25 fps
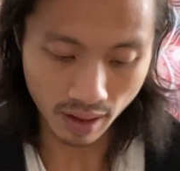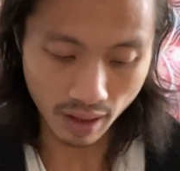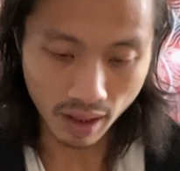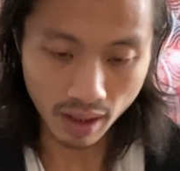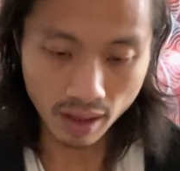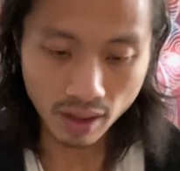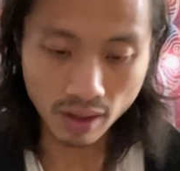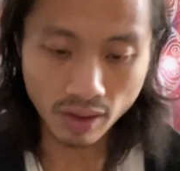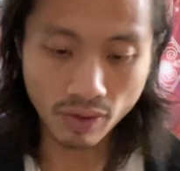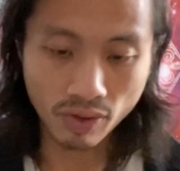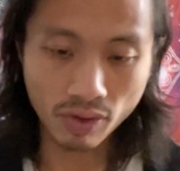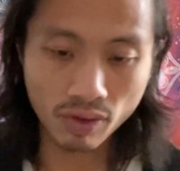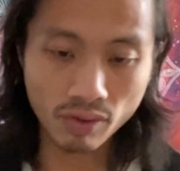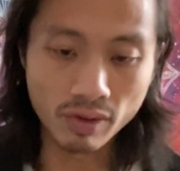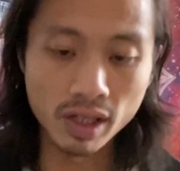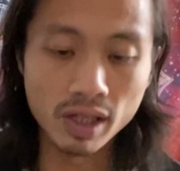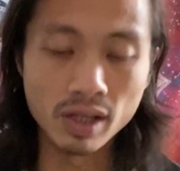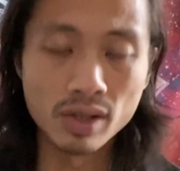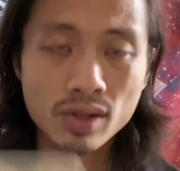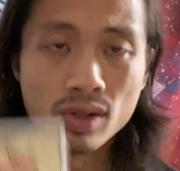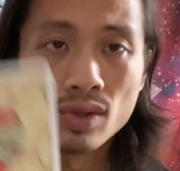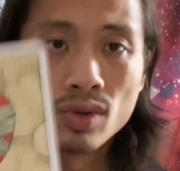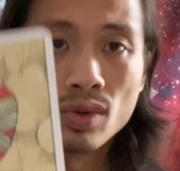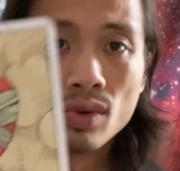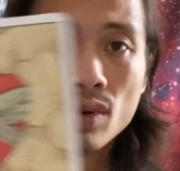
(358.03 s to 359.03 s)
In the Three
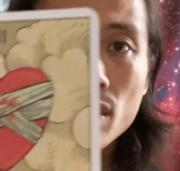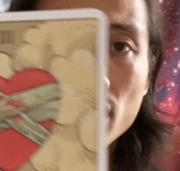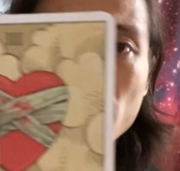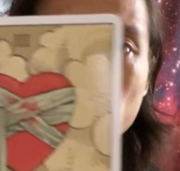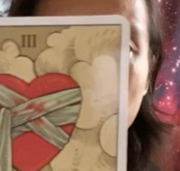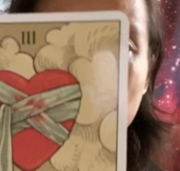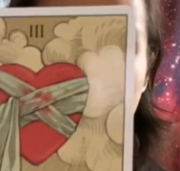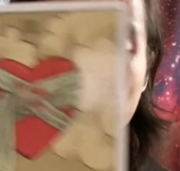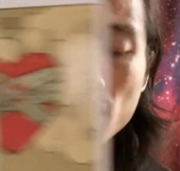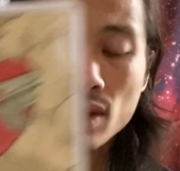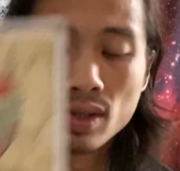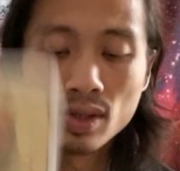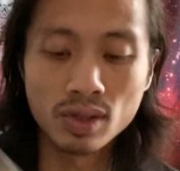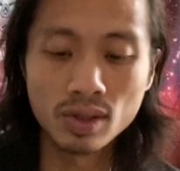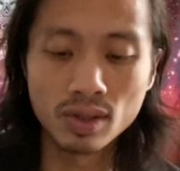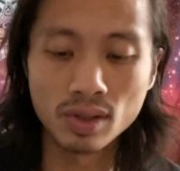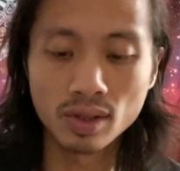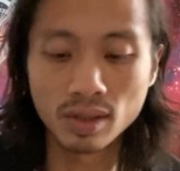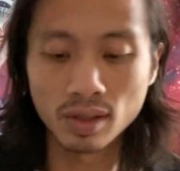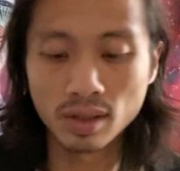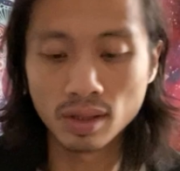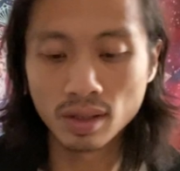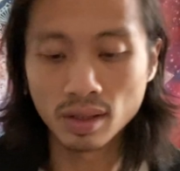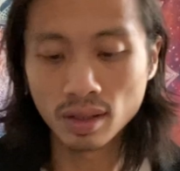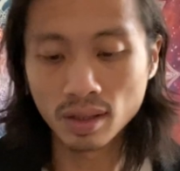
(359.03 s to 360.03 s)
of Swords.
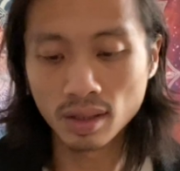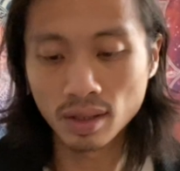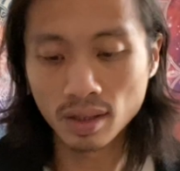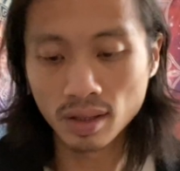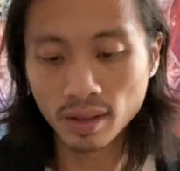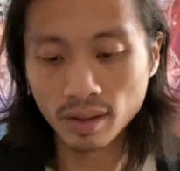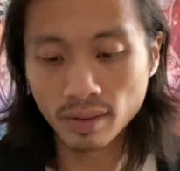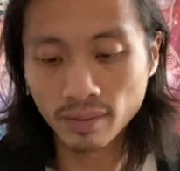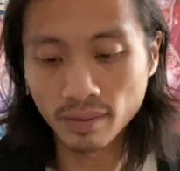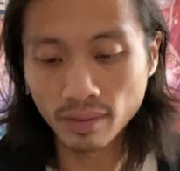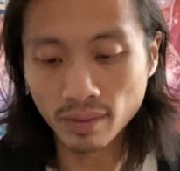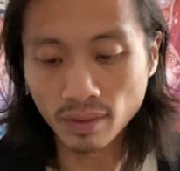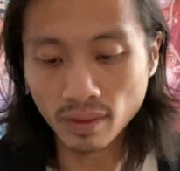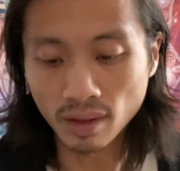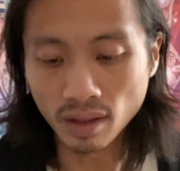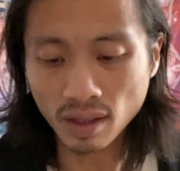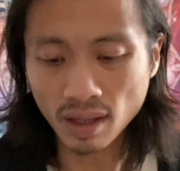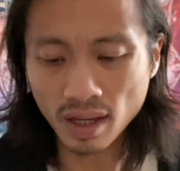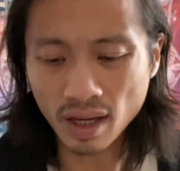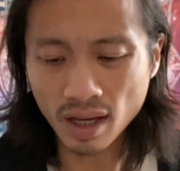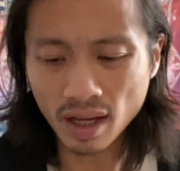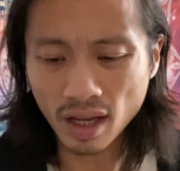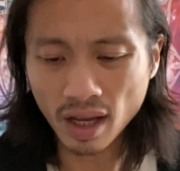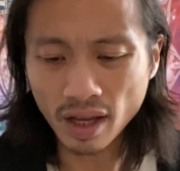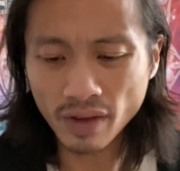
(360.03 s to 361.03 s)

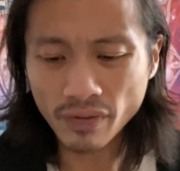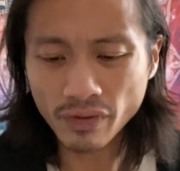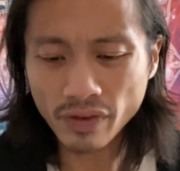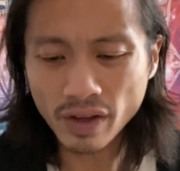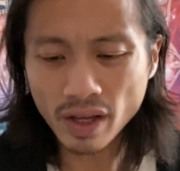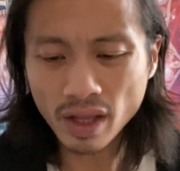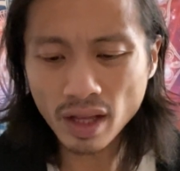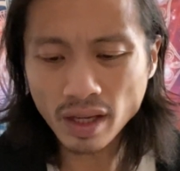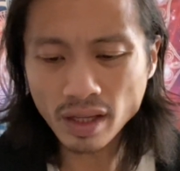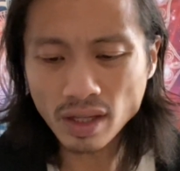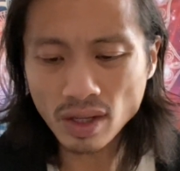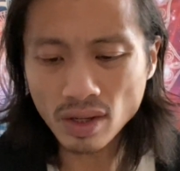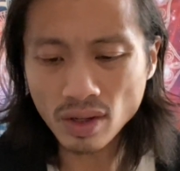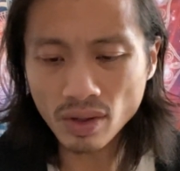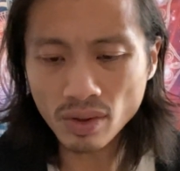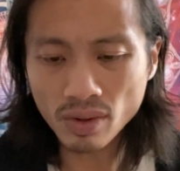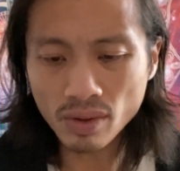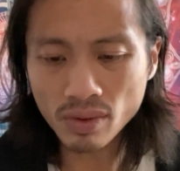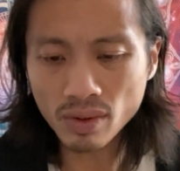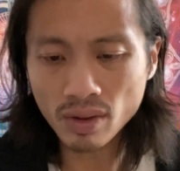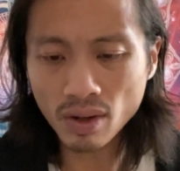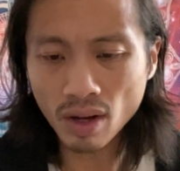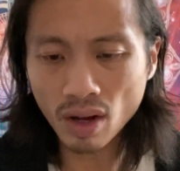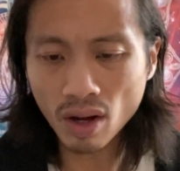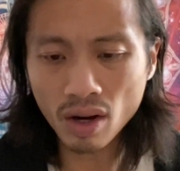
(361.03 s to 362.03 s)
Yeah, I feel like
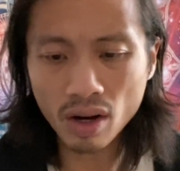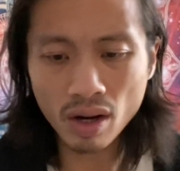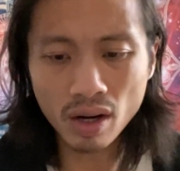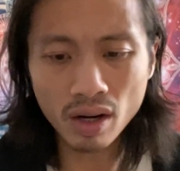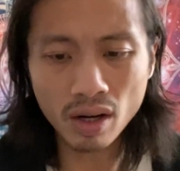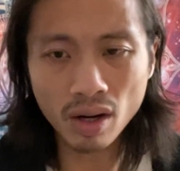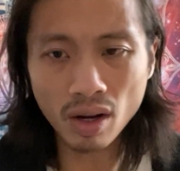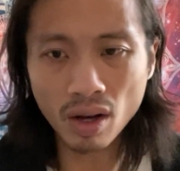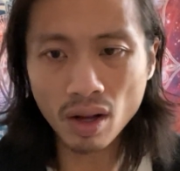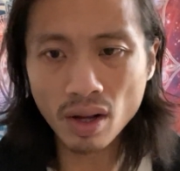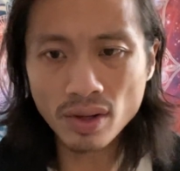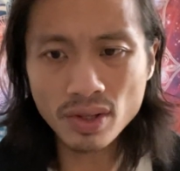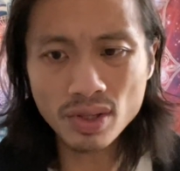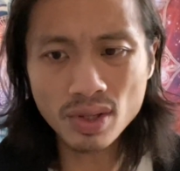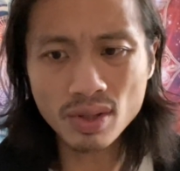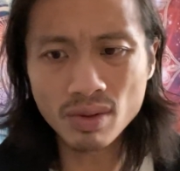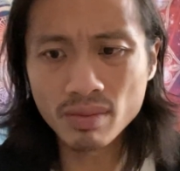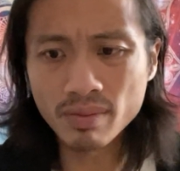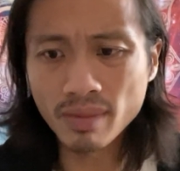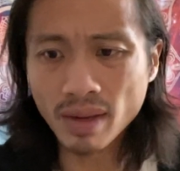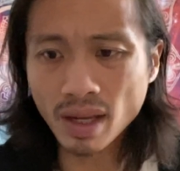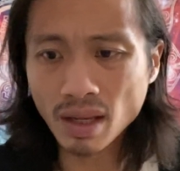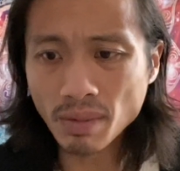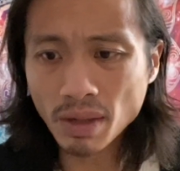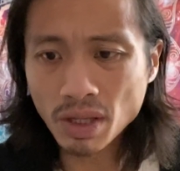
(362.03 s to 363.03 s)
you are also
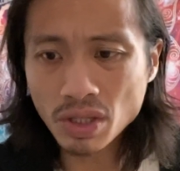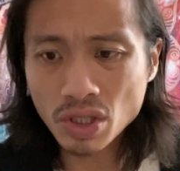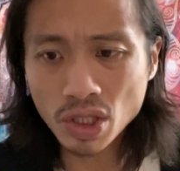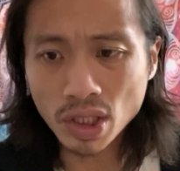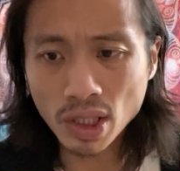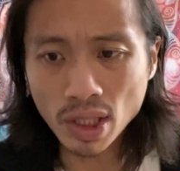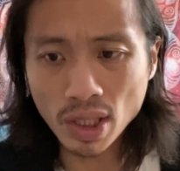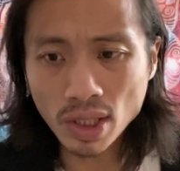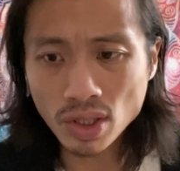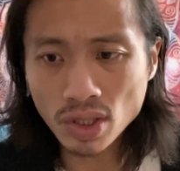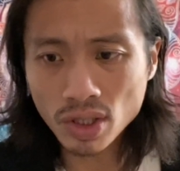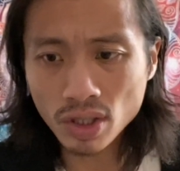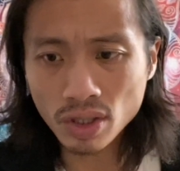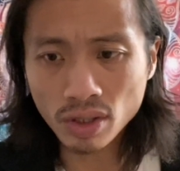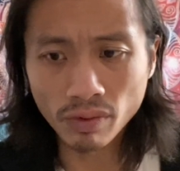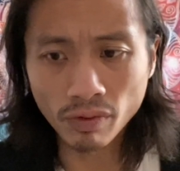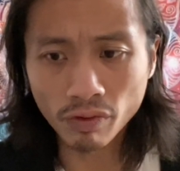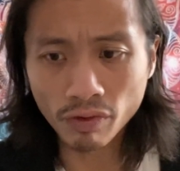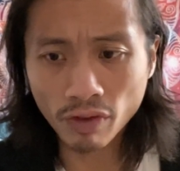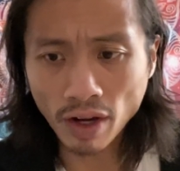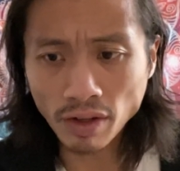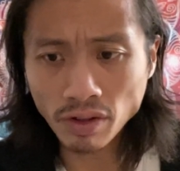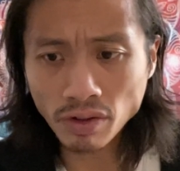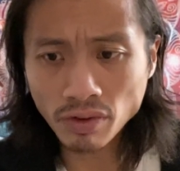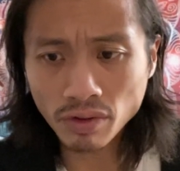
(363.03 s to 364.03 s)
maybe changing your
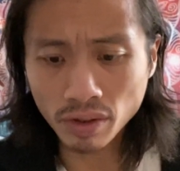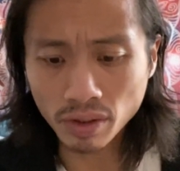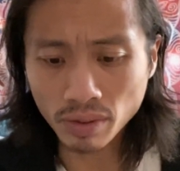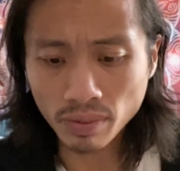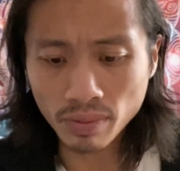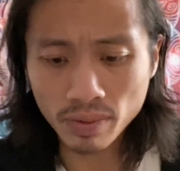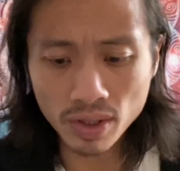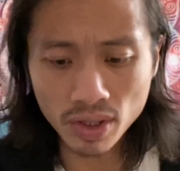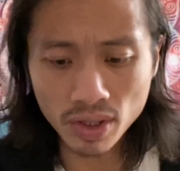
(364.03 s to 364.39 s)
friend group